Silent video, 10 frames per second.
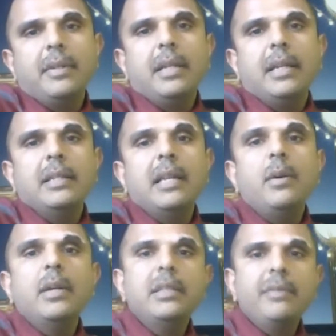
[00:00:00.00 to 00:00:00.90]
and how I
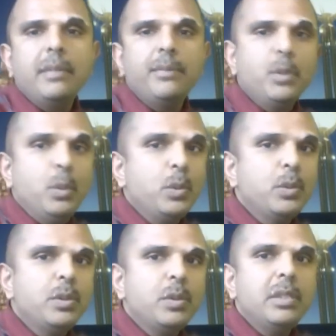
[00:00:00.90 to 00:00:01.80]
developed tools
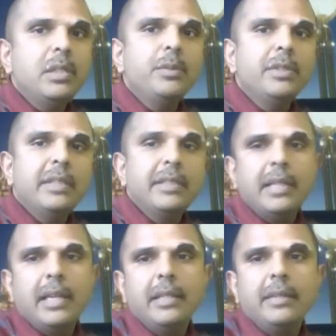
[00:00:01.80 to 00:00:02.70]
to deal with
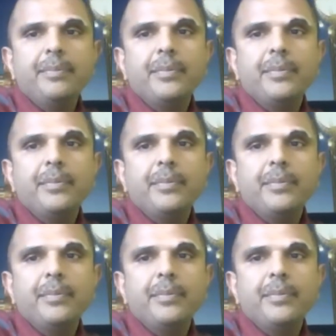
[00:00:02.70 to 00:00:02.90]
anxiety.